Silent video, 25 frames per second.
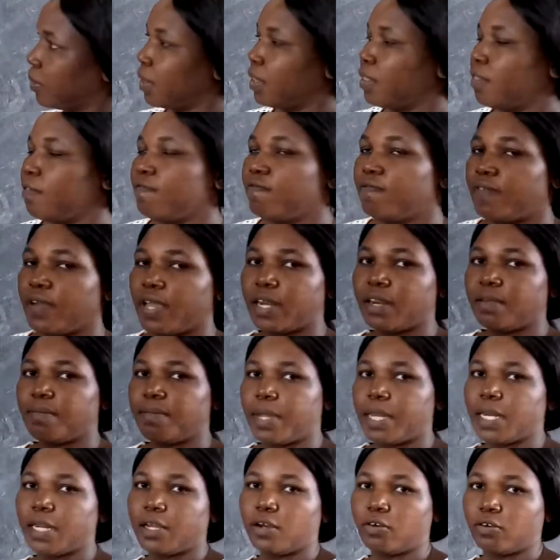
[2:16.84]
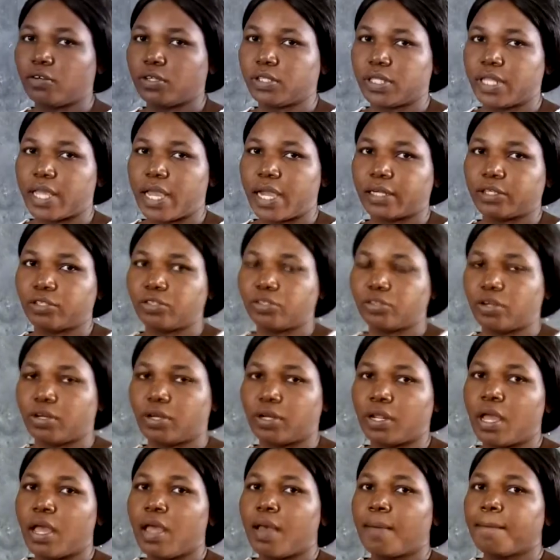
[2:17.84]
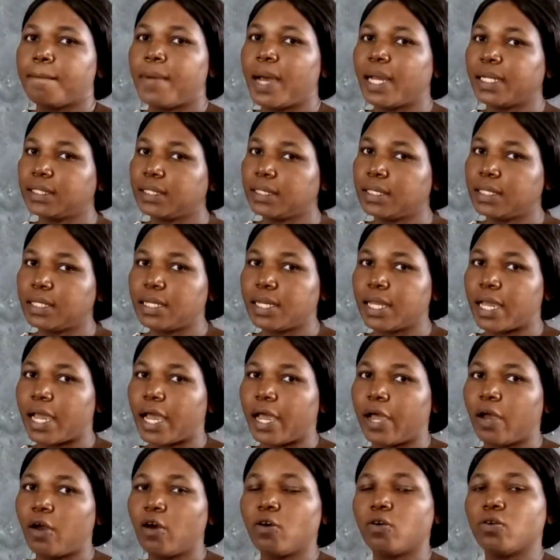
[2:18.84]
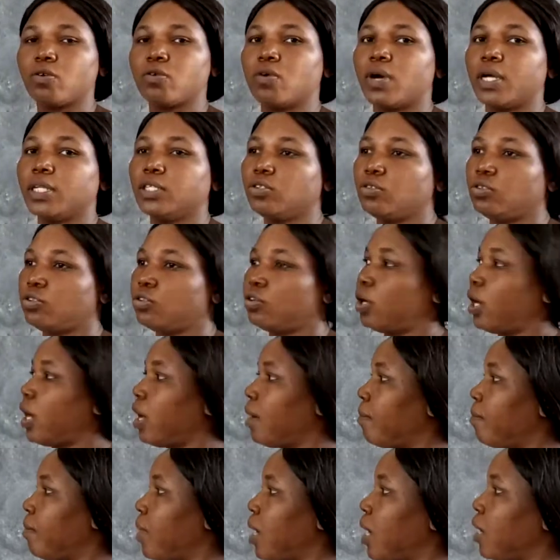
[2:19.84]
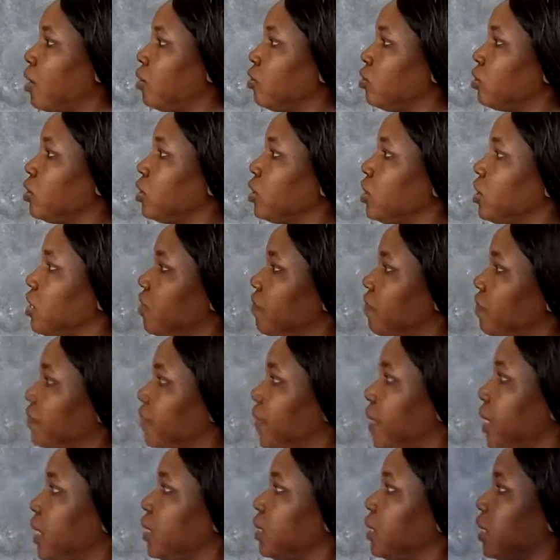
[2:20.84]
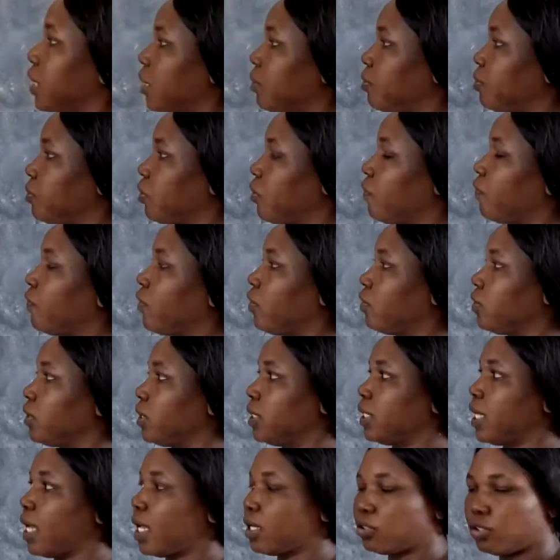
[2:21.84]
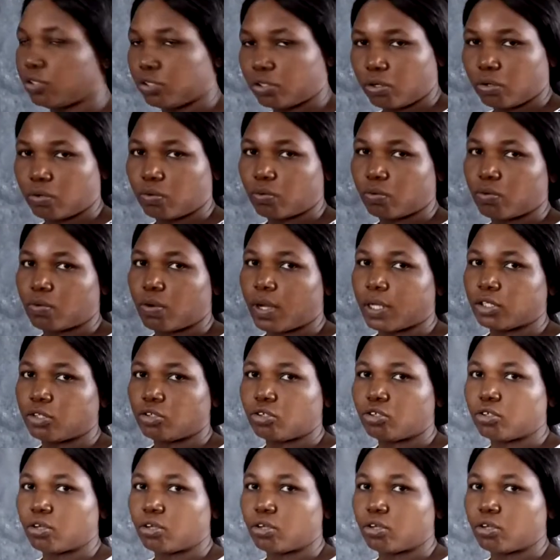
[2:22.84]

Very many conjunction. But here we want to talk about different types of conjunction. I want